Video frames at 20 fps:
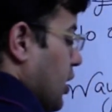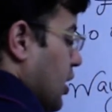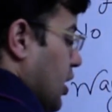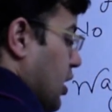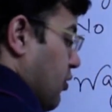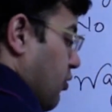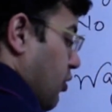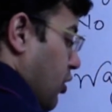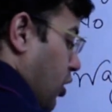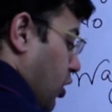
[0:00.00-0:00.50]

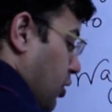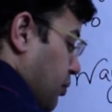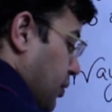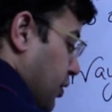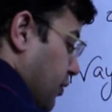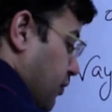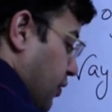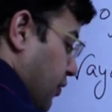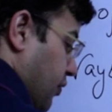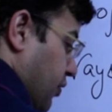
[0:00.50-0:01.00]
It will not be
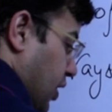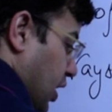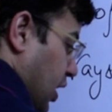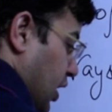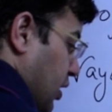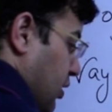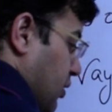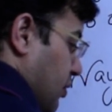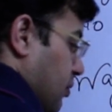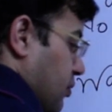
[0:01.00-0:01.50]

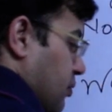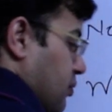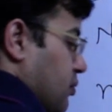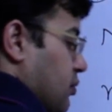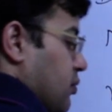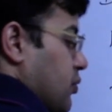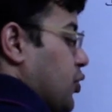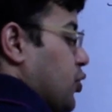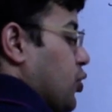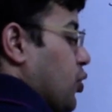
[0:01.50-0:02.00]
15,
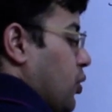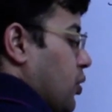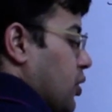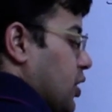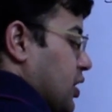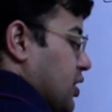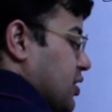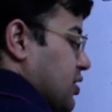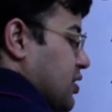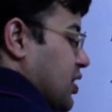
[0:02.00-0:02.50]
though
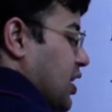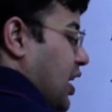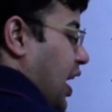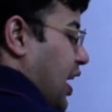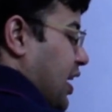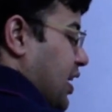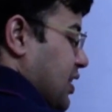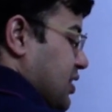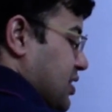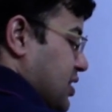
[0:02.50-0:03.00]
it is the
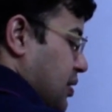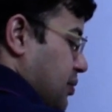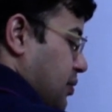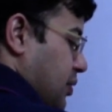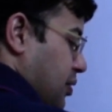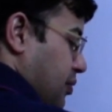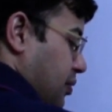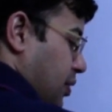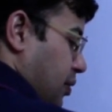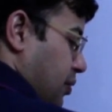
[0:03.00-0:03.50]
highest
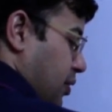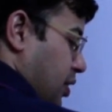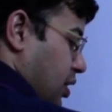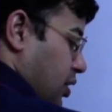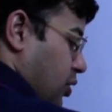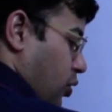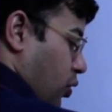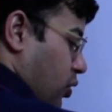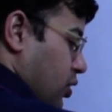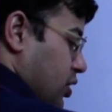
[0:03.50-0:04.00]
number among
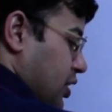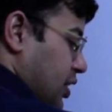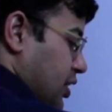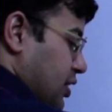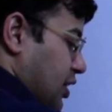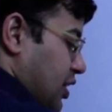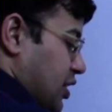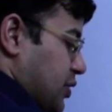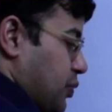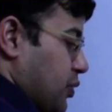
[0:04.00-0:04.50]
all
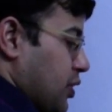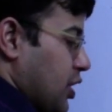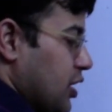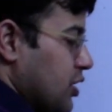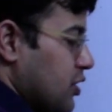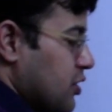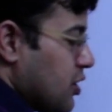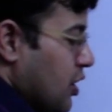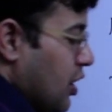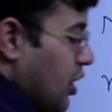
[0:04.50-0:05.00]
these
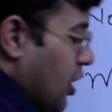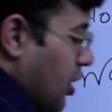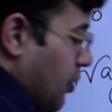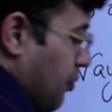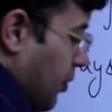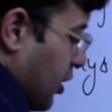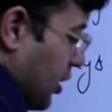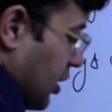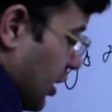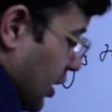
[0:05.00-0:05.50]
exponents,
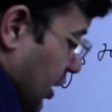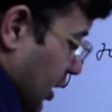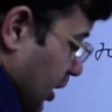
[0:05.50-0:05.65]
but